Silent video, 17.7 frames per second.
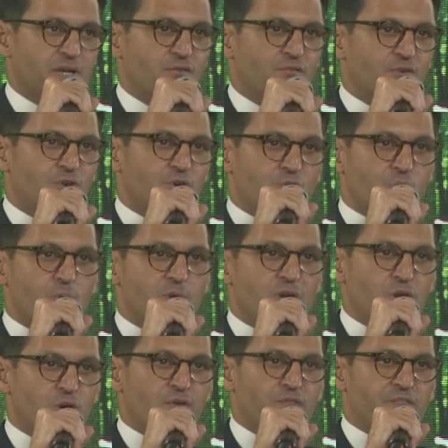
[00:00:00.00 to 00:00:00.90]
for
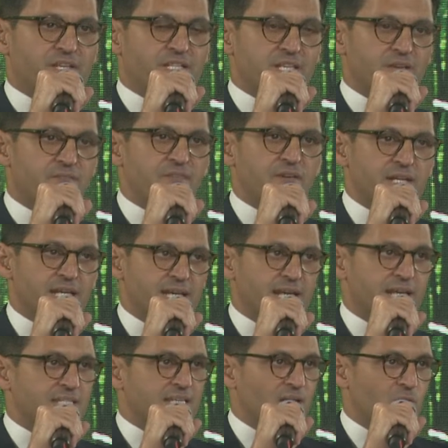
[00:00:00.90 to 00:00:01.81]
growing coffee
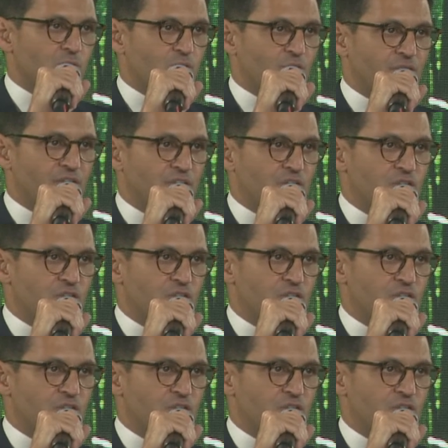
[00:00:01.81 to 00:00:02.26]
differently is how coffee